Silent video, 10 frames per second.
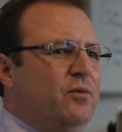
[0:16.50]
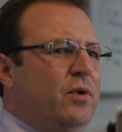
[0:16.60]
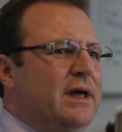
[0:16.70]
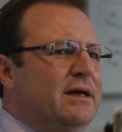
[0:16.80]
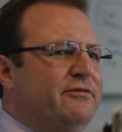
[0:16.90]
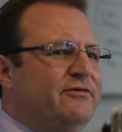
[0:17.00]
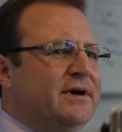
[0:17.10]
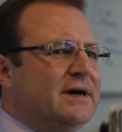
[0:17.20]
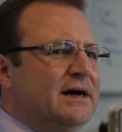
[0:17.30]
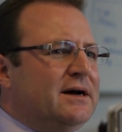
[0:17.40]
We've
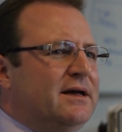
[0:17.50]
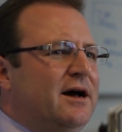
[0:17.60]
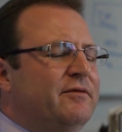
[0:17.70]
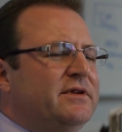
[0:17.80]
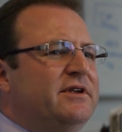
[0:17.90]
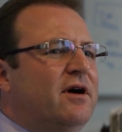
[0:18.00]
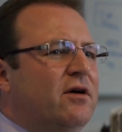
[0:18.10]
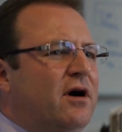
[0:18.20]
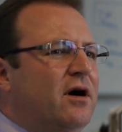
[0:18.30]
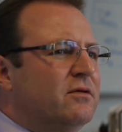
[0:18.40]
uncovered
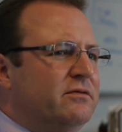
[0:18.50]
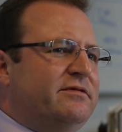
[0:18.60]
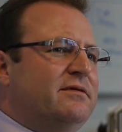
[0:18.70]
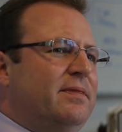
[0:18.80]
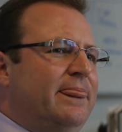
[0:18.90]
dark holes.